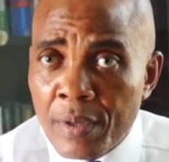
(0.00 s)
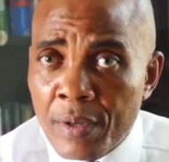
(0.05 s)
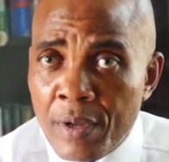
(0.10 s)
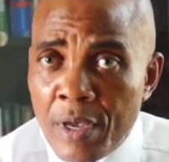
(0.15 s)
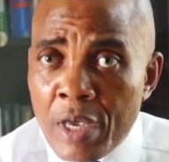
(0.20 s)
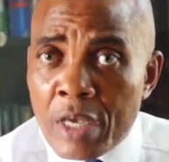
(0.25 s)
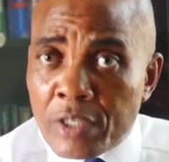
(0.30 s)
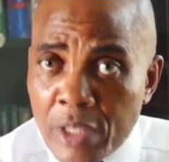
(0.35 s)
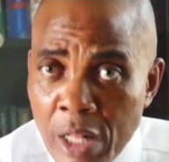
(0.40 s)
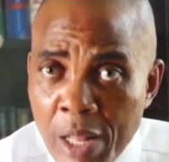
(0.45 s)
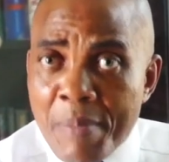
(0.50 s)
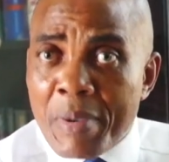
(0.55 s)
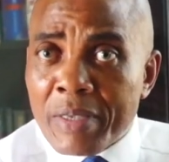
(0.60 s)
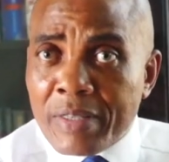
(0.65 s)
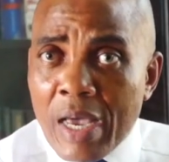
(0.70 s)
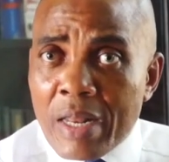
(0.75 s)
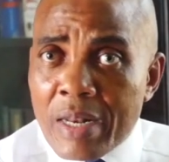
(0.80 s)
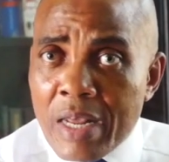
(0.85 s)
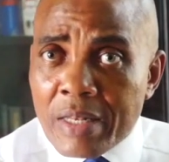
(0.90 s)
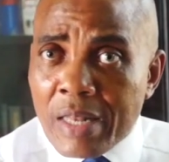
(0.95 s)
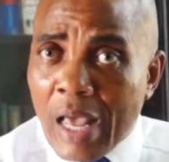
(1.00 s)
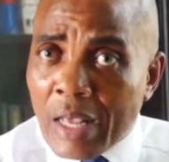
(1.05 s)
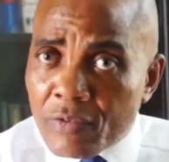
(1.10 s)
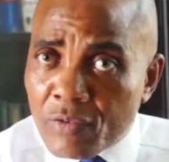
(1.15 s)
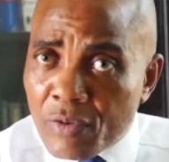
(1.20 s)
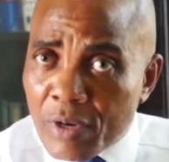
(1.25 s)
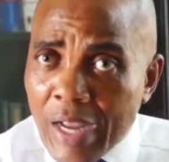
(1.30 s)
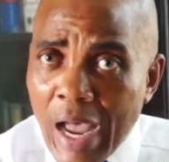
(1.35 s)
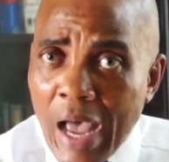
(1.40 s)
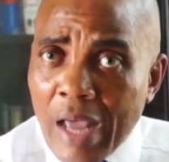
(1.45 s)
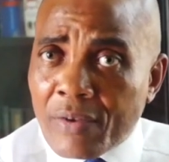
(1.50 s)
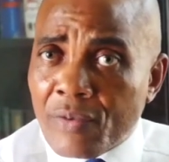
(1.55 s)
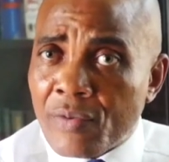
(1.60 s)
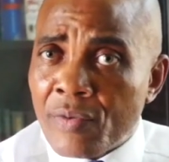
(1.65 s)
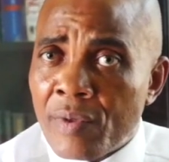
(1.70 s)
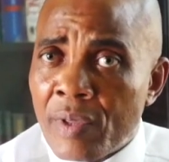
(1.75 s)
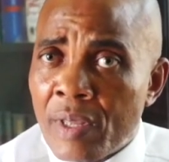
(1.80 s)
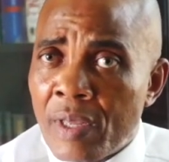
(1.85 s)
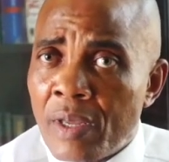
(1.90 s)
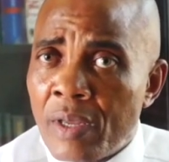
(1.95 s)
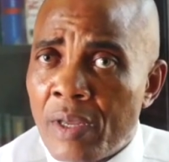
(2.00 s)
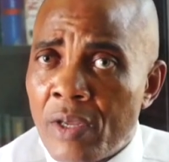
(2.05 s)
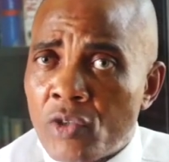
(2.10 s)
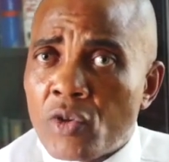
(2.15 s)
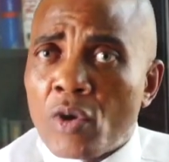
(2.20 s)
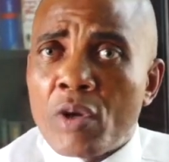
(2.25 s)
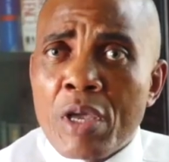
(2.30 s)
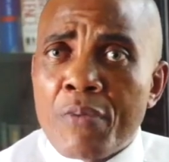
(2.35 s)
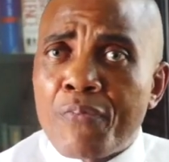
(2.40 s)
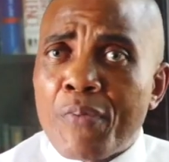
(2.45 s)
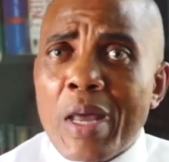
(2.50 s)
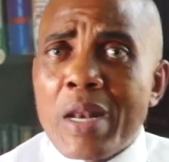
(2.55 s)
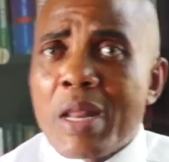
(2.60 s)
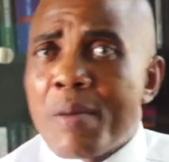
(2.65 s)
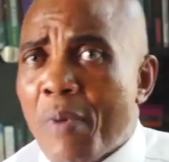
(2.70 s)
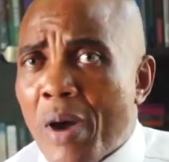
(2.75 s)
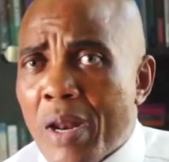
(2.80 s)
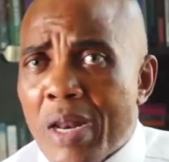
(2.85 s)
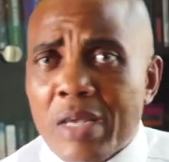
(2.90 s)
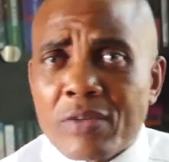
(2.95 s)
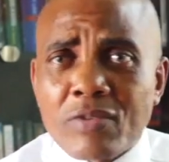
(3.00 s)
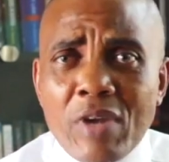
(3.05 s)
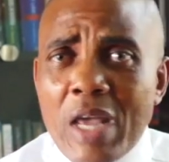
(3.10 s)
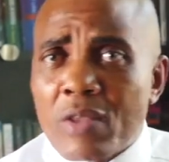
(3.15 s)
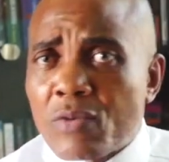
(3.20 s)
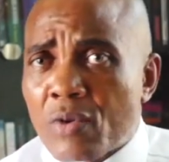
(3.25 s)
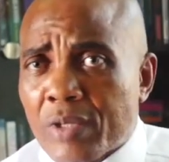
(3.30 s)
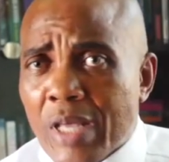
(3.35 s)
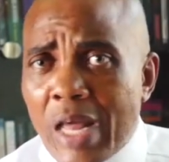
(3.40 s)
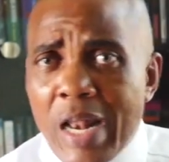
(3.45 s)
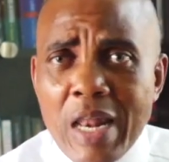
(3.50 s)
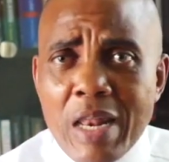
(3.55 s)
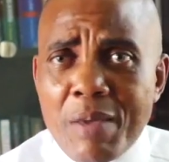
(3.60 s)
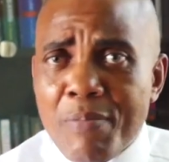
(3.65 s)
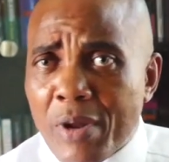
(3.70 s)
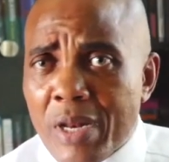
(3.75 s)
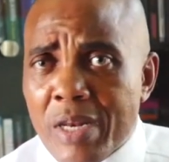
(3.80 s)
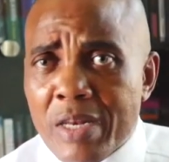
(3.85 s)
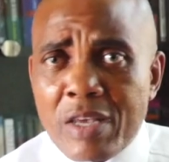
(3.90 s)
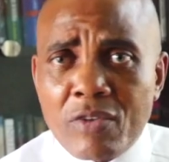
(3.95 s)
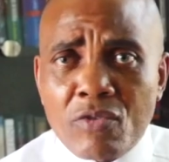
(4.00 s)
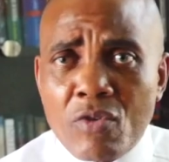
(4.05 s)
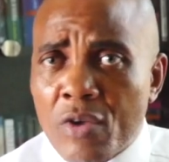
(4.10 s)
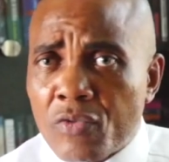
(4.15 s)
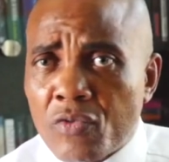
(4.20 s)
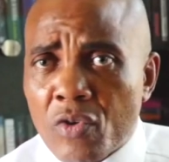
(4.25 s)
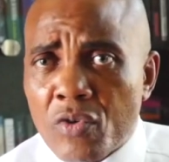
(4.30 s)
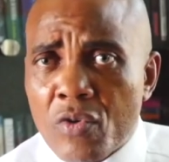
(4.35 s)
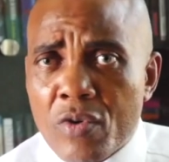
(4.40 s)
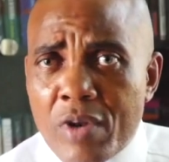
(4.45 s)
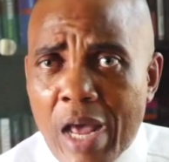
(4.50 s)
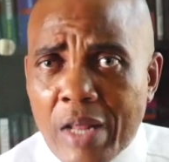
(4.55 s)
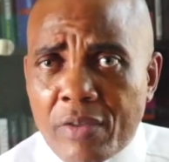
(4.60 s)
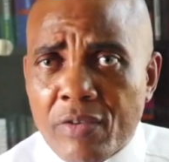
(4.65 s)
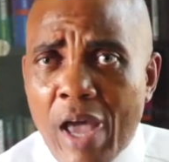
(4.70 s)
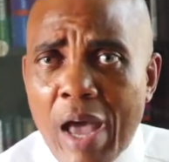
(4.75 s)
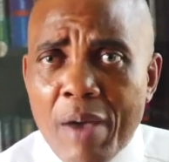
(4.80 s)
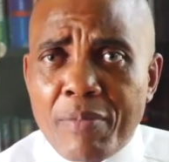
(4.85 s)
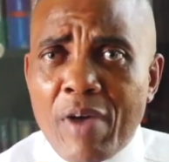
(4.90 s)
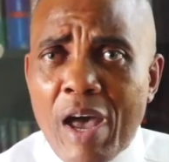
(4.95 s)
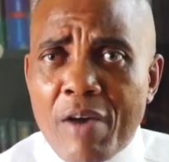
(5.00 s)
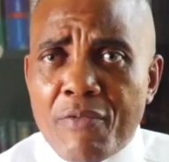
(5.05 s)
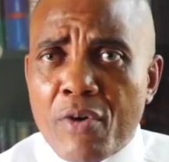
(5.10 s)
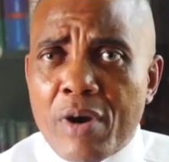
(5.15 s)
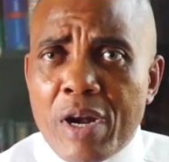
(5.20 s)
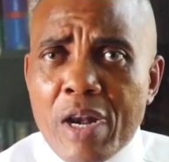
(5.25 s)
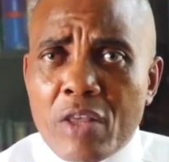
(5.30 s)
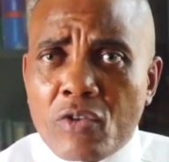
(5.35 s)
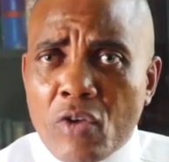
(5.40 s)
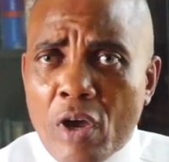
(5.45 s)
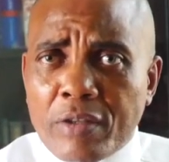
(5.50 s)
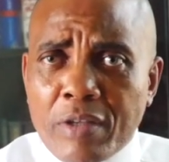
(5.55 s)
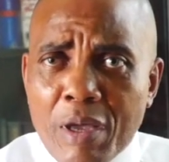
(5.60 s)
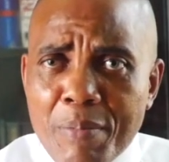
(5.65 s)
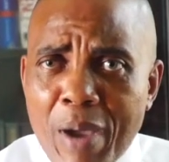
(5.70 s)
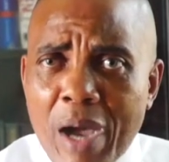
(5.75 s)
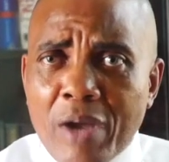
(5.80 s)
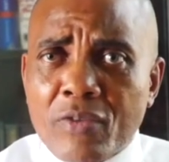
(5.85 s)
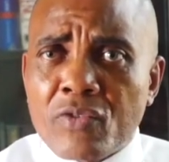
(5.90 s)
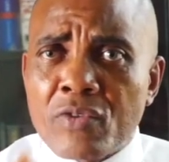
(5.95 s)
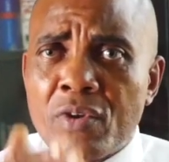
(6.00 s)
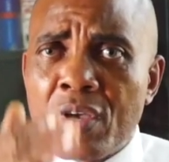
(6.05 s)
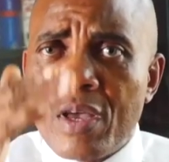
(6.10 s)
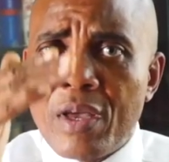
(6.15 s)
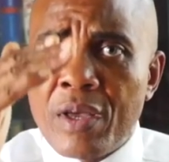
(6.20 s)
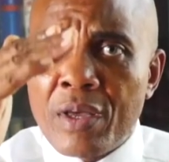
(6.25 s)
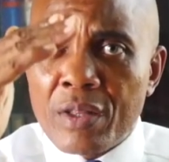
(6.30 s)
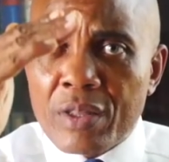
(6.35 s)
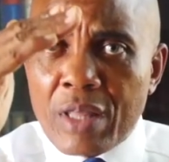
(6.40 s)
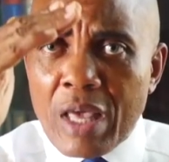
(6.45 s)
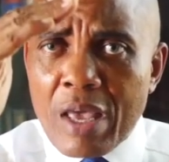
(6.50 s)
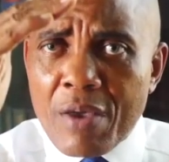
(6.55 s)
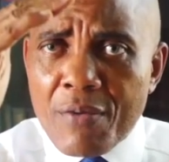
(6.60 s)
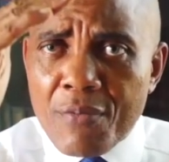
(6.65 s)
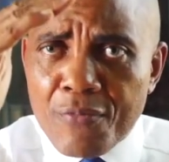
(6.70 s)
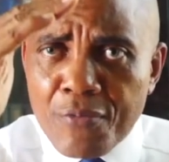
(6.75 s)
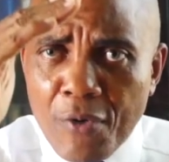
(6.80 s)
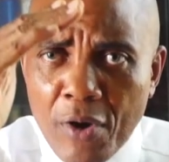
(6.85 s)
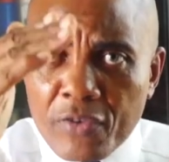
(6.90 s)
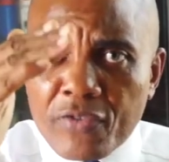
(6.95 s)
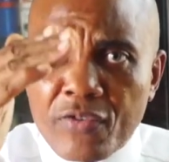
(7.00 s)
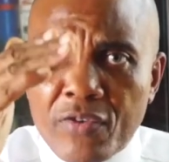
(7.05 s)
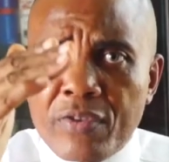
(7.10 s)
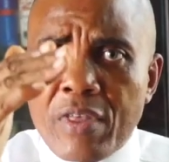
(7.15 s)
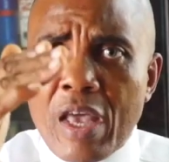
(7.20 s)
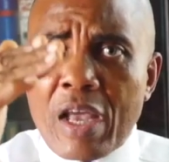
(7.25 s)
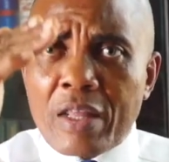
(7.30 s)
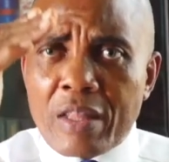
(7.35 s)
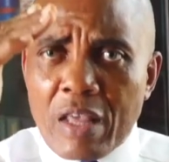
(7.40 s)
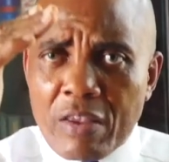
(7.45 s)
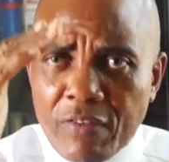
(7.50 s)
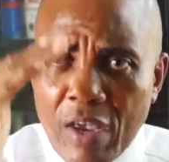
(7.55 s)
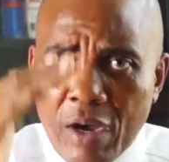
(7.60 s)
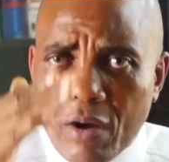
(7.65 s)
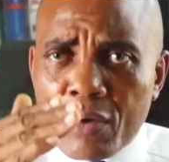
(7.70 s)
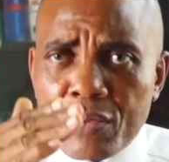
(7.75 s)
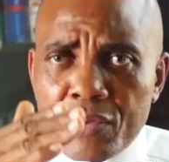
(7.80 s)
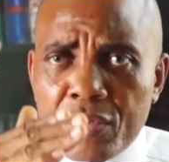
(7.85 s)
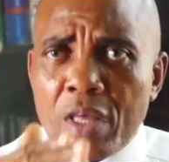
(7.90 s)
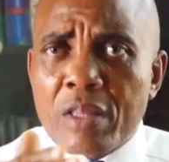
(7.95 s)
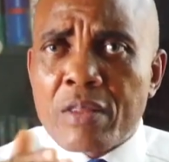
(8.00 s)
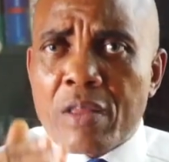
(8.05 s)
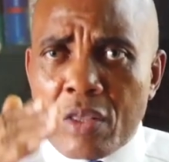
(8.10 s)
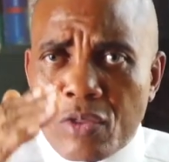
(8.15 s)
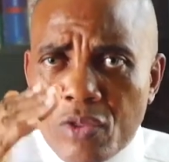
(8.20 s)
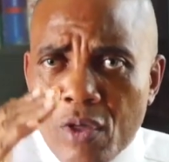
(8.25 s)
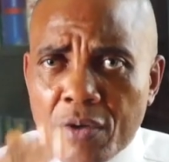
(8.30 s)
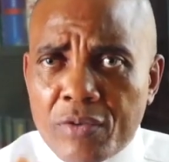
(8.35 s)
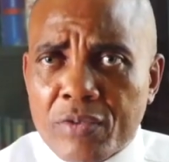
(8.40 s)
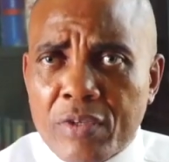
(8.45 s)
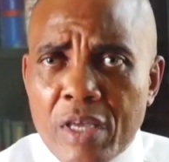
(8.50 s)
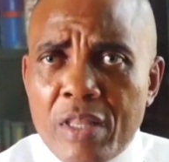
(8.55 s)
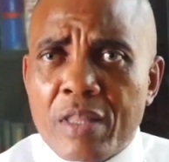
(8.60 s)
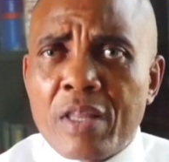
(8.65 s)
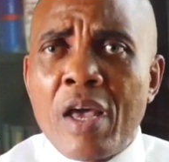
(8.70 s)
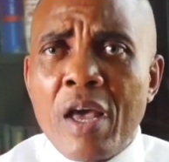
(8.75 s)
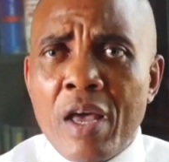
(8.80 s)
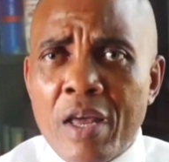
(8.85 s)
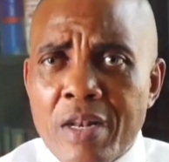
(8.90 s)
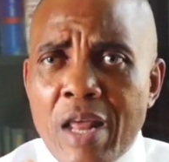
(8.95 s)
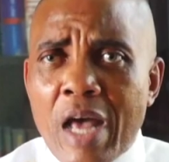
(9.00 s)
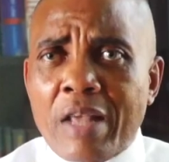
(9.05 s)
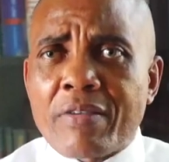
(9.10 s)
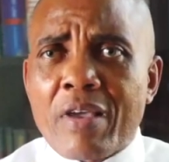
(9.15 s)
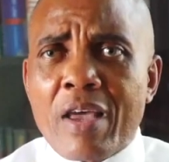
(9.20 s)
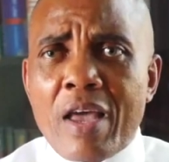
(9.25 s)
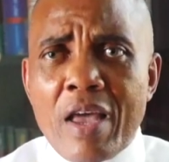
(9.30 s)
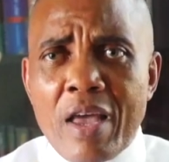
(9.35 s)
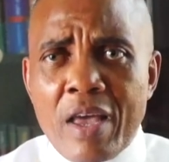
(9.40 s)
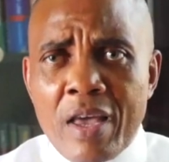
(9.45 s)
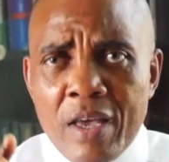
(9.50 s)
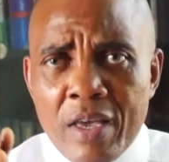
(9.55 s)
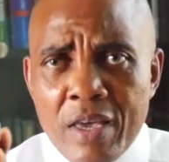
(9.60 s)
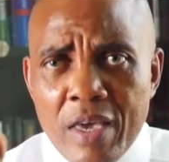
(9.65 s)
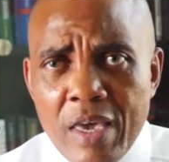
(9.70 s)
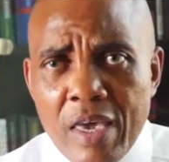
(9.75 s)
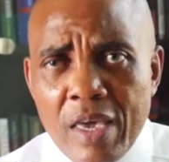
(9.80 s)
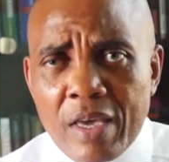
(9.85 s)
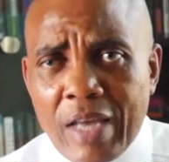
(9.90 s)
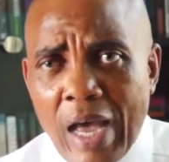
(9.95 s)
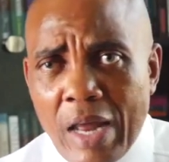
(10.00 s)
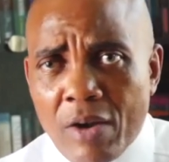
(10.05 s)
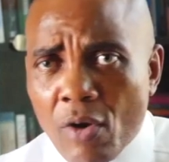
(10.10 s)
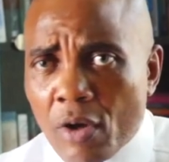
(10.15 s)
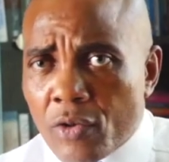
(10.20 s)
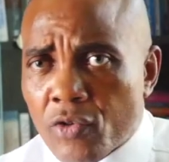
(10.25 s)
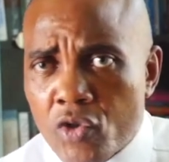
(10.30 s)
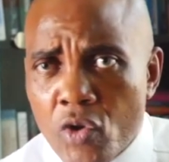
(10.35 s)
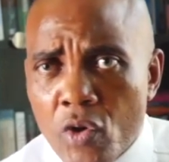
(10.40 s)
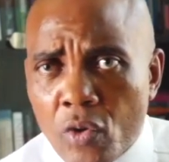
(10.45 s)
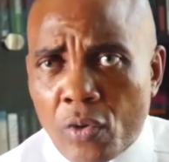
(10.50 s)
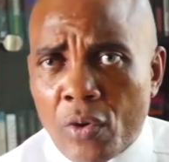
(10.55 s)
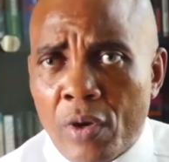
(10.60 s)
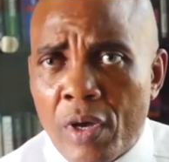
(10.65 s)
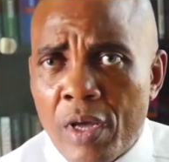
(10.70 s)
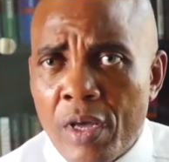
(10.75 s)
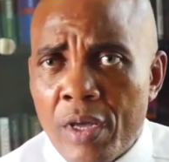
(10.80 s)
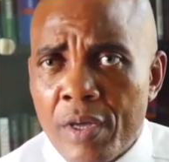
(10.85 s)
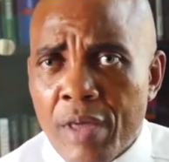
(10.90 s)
He is limited in that regard. So if anybody is trying to tell anybody that he's going to do that, I've already talked about the first thing, the second thing, the third thing that he cannot do.